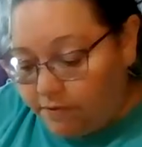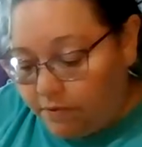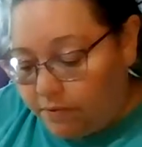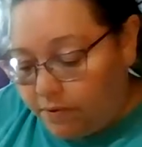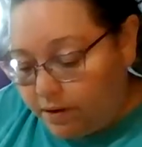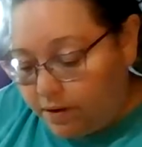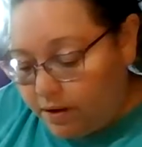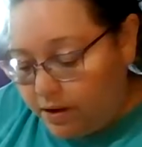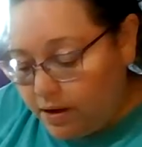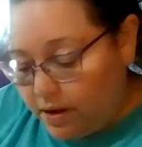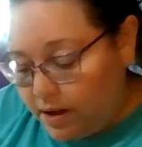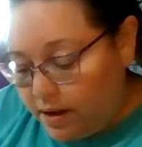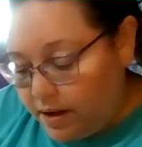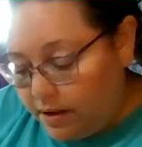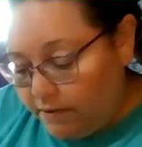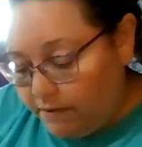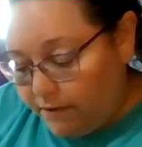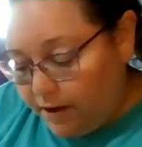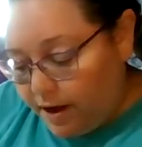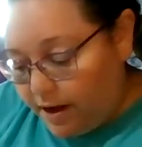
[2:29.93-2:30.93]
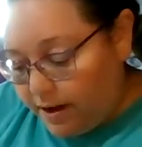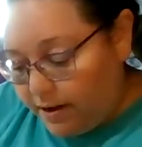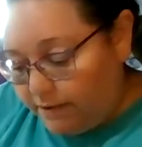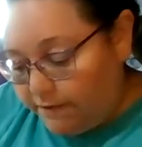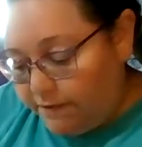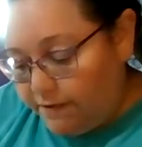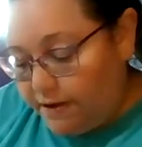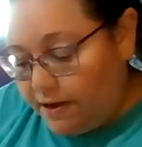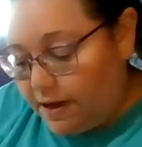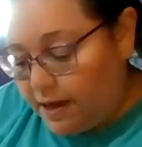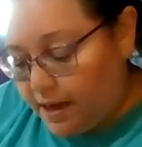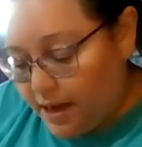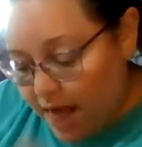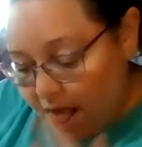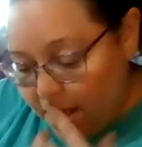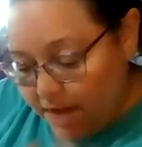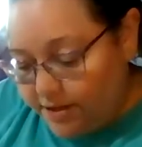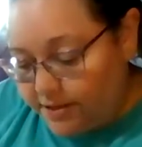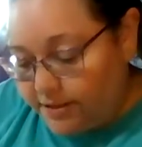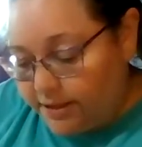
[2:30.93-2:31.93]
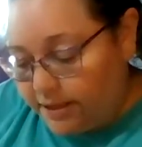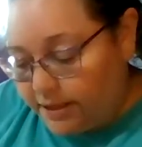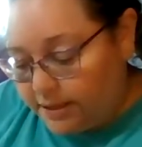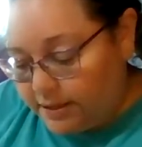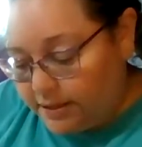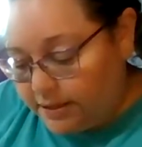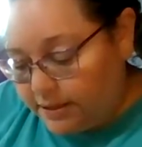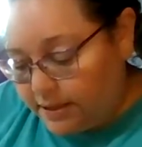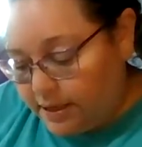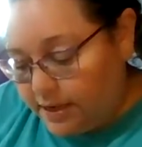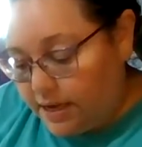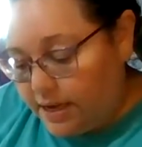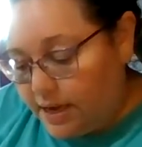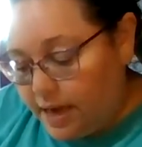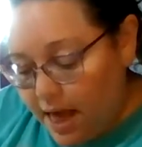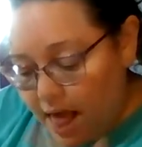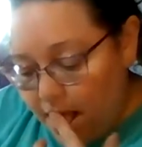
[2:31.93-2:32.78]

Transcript: 4, 5, 6,